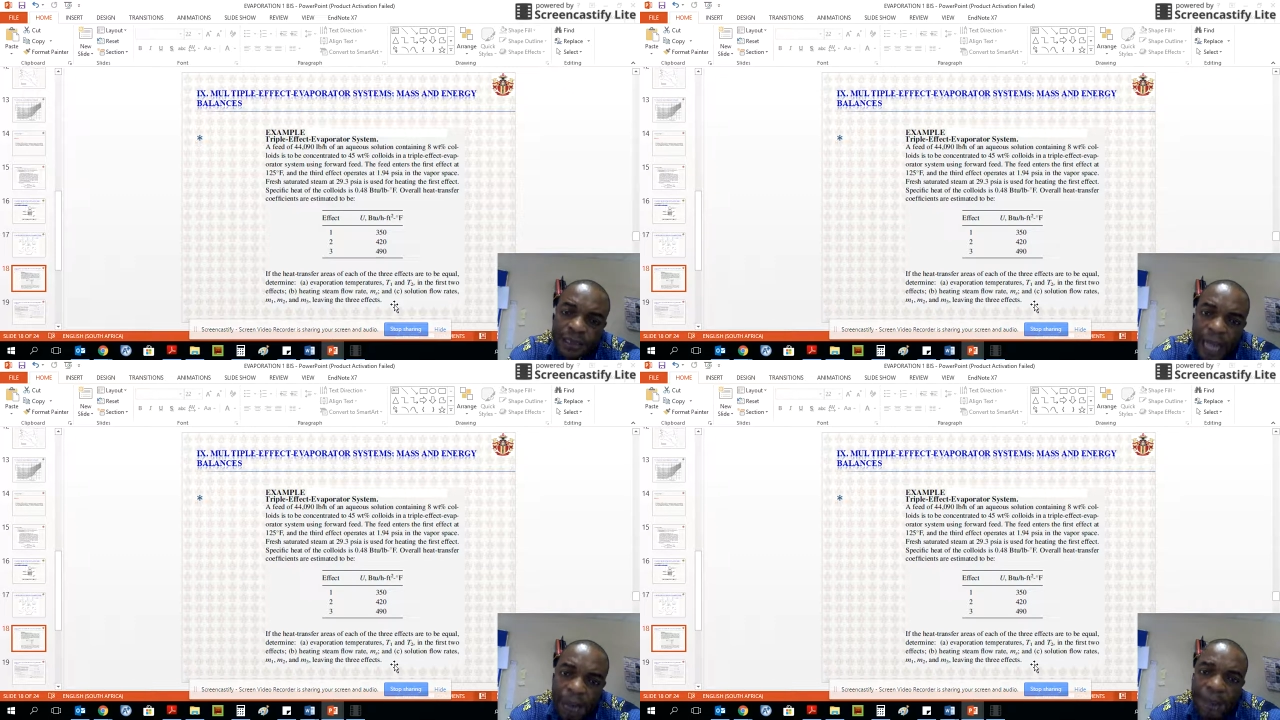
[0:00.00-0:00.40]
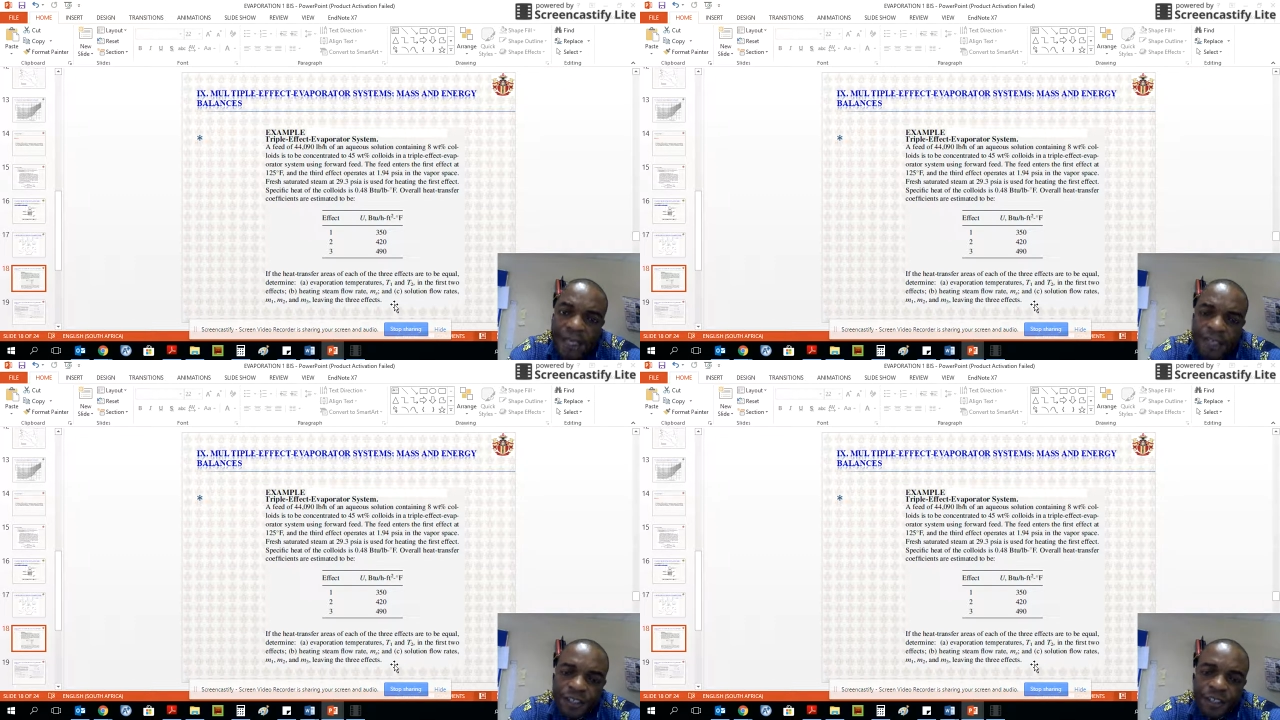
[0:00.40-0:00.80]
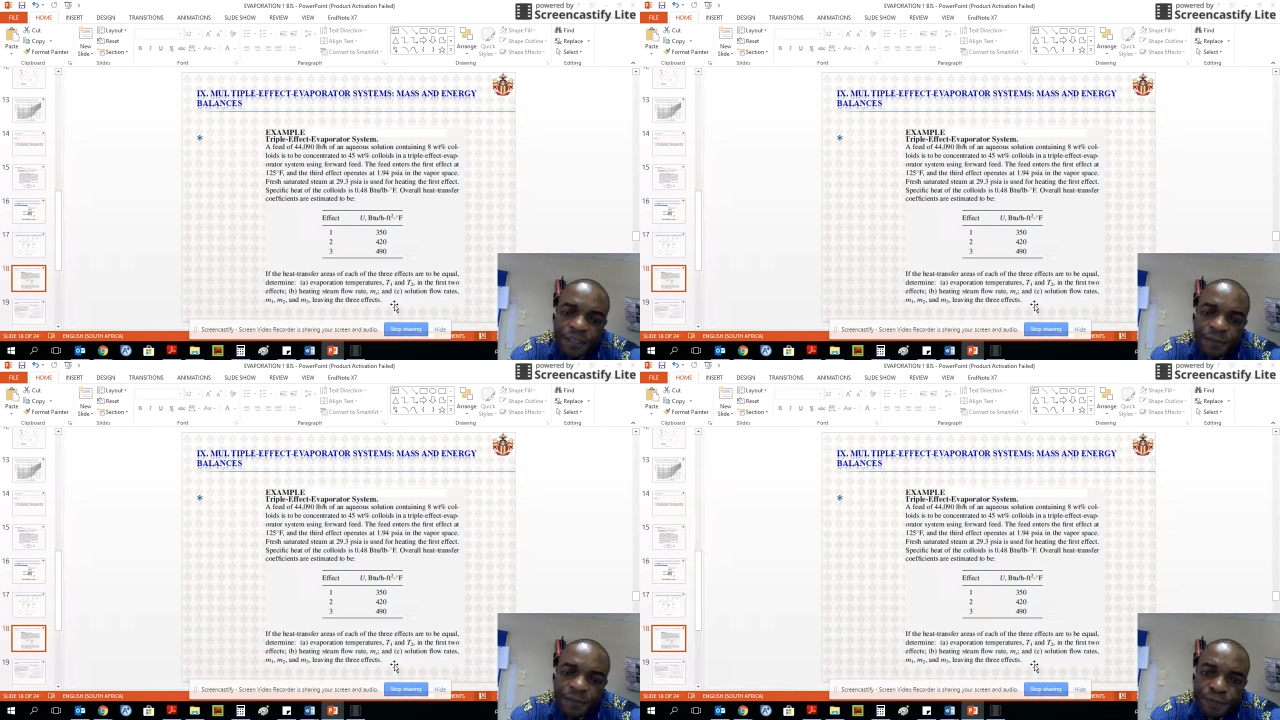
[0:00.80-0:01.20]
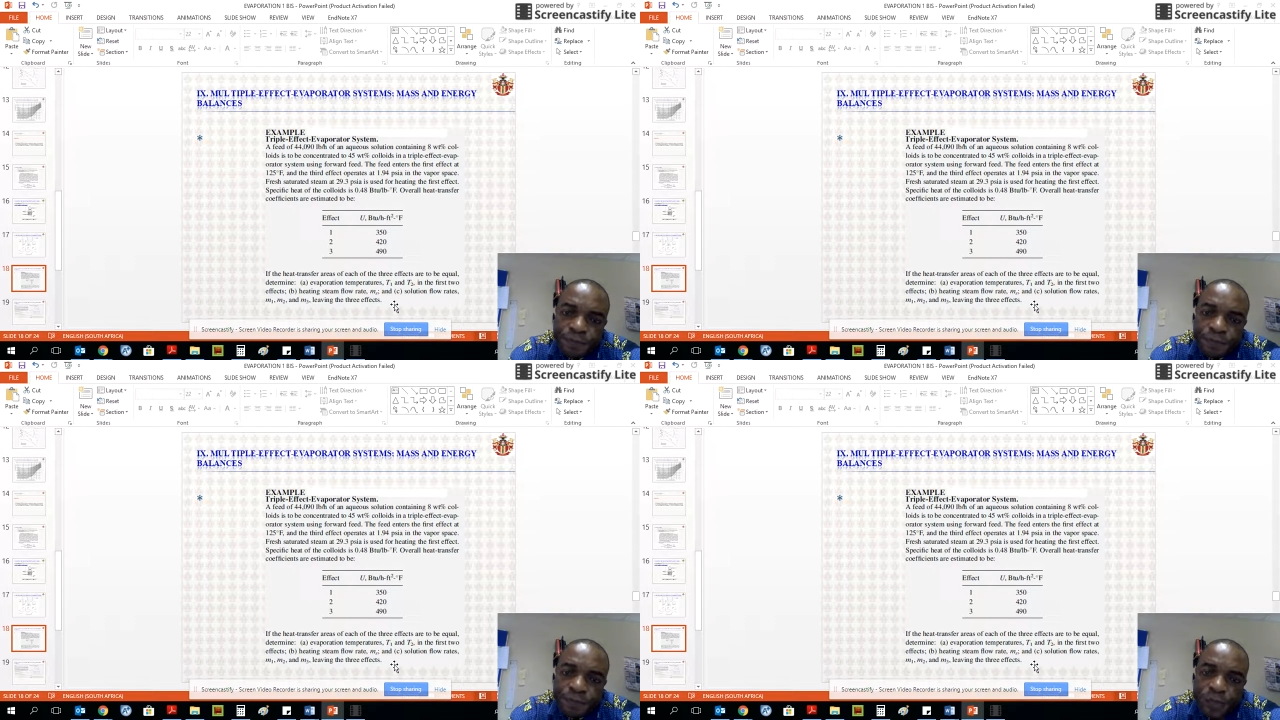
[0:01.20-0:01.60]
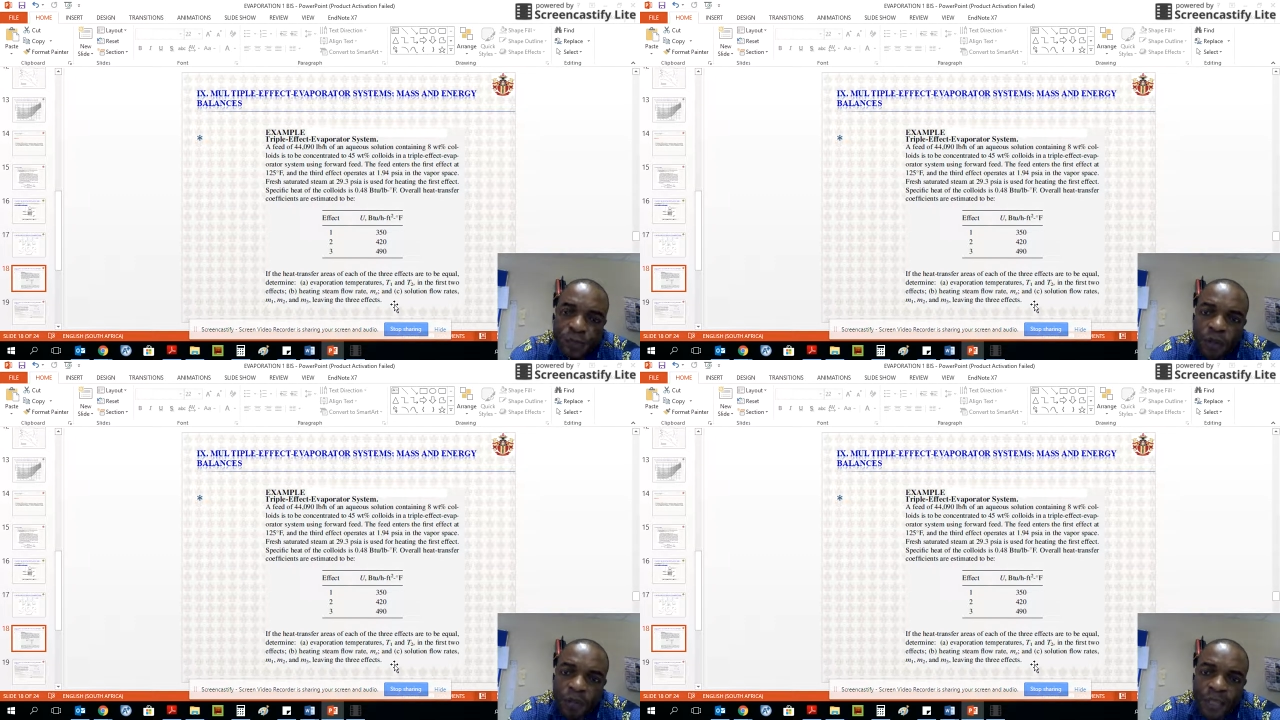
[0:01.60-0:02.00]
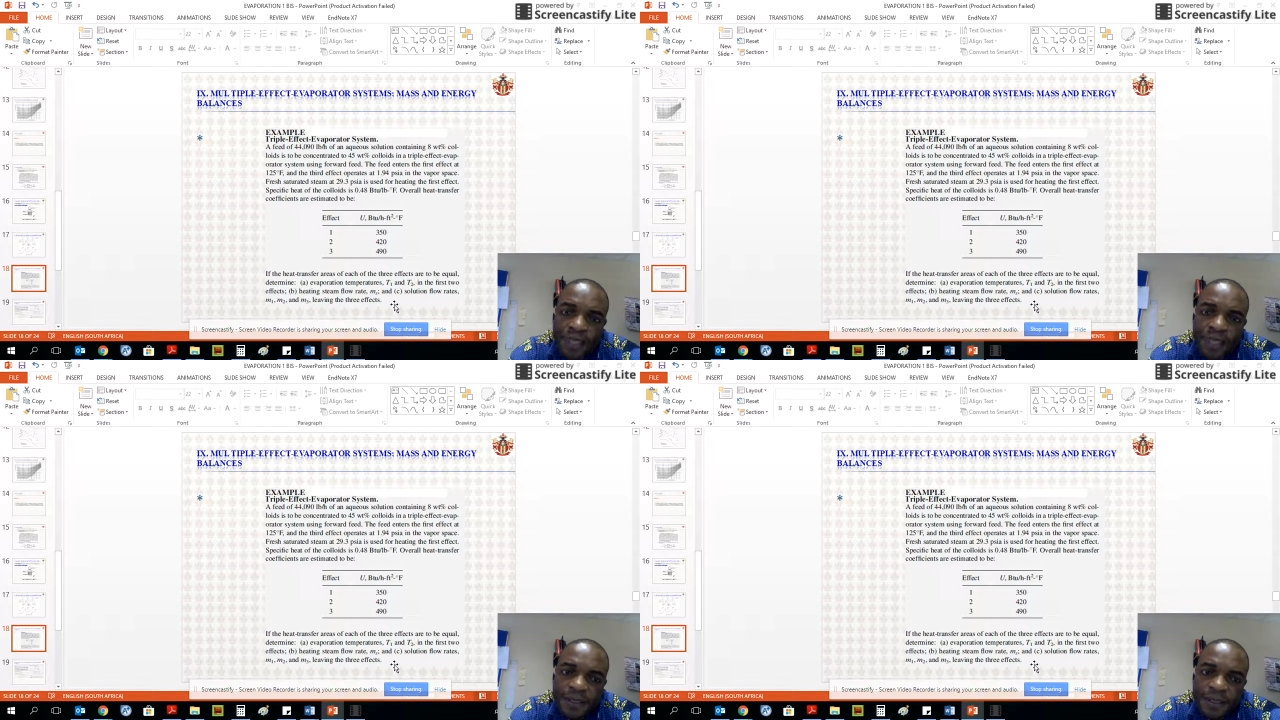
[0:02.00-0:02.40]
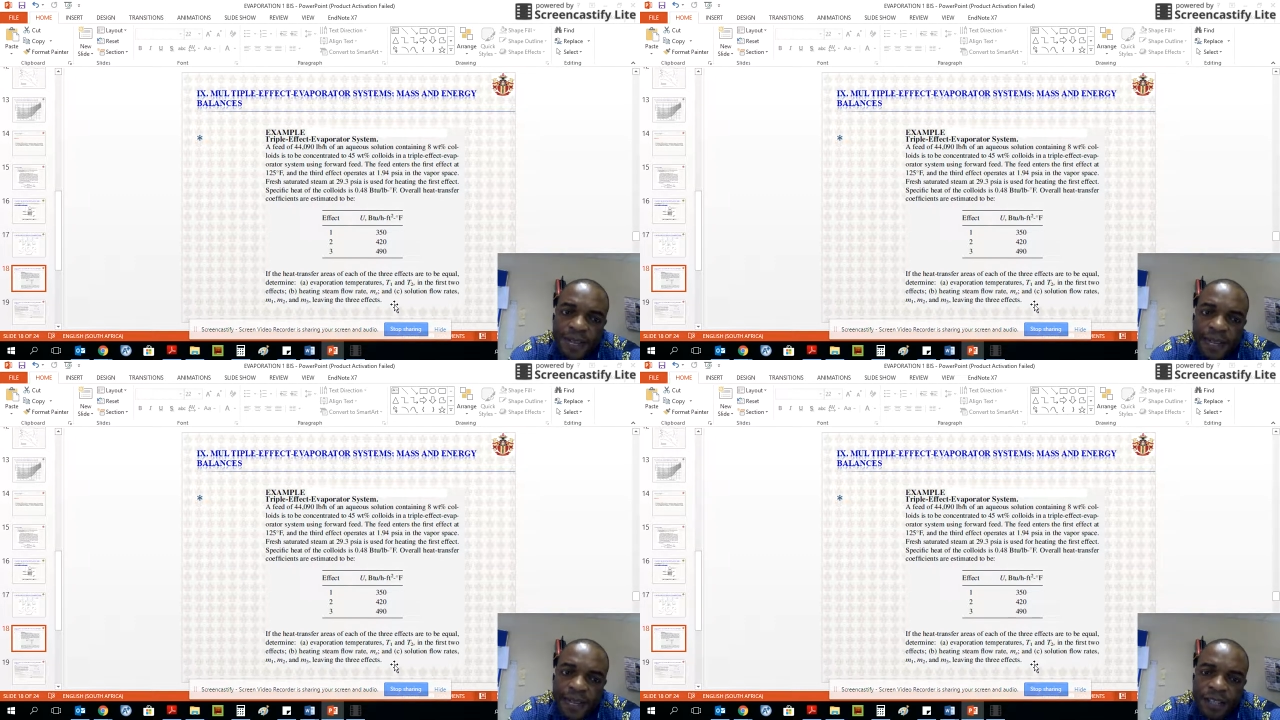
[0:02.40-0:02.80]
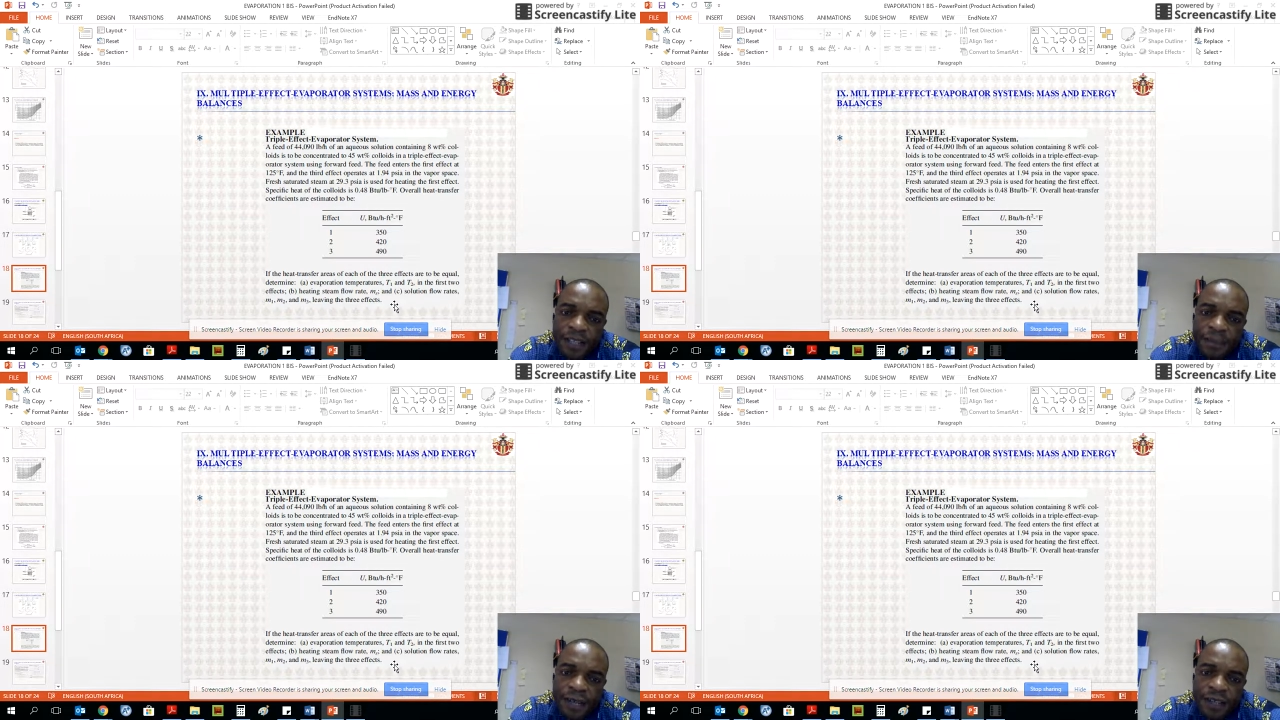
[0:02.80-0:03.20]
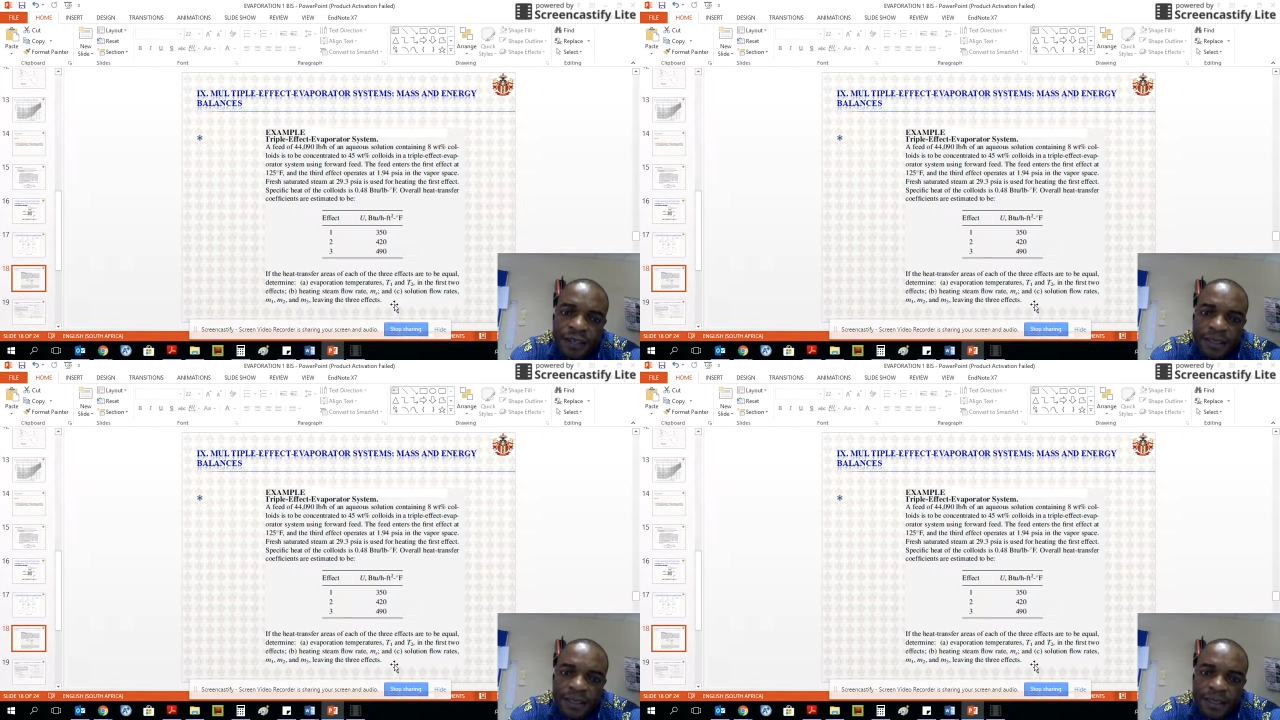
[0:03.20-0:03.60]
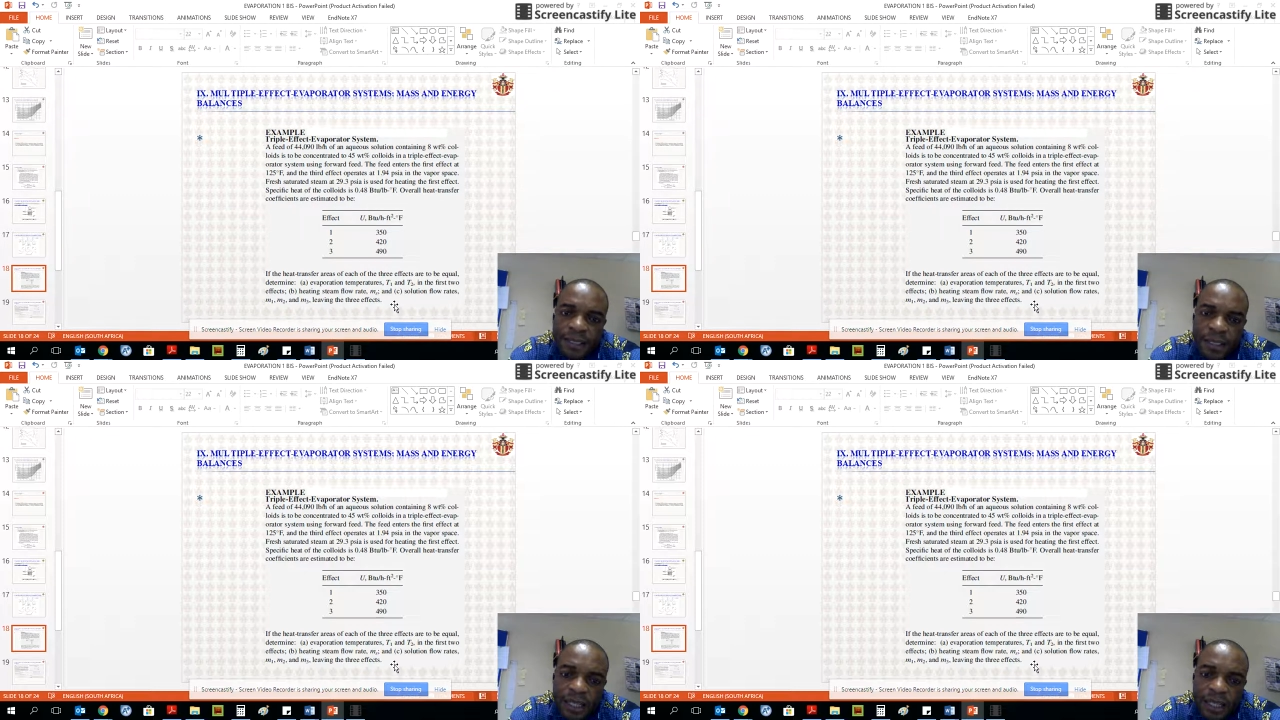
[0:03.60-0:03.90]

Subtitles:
application of material and energy balances.